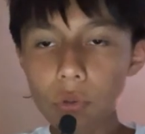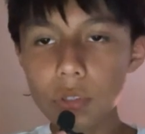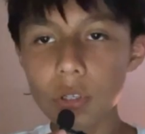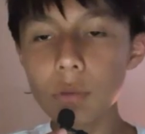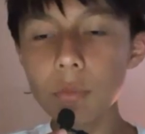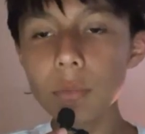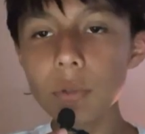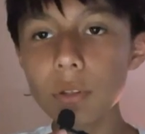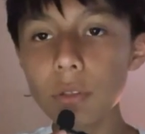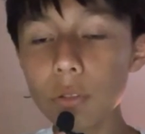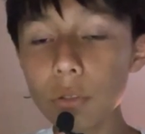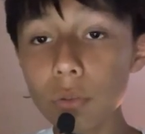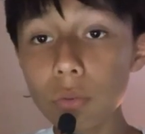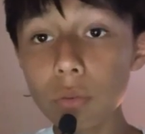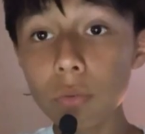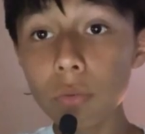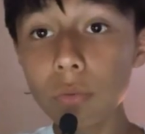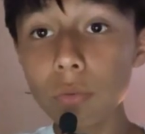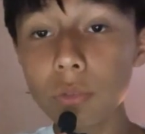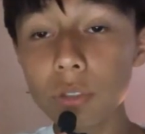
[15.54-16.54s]
some of
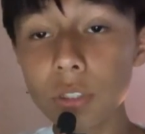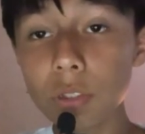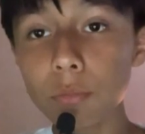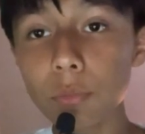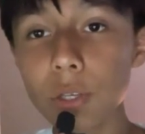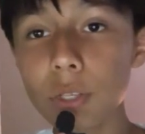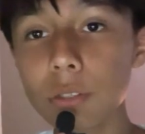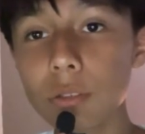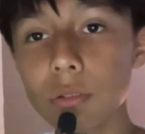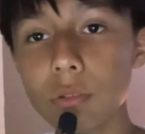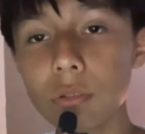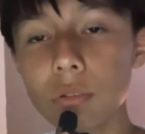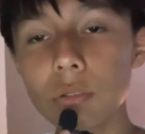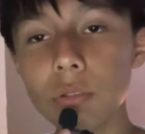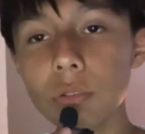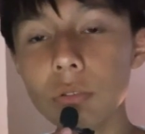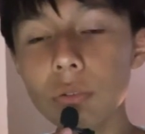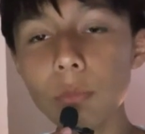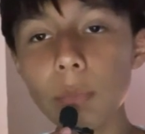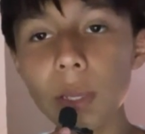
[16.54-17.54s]
you sim
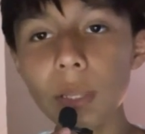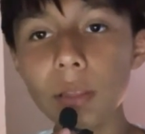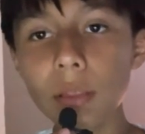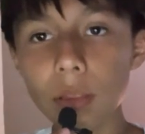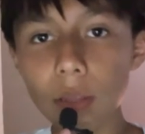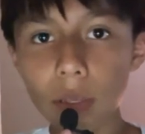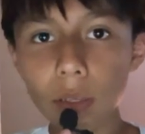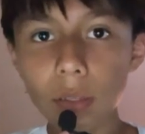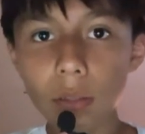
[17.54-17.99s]
racers, you may think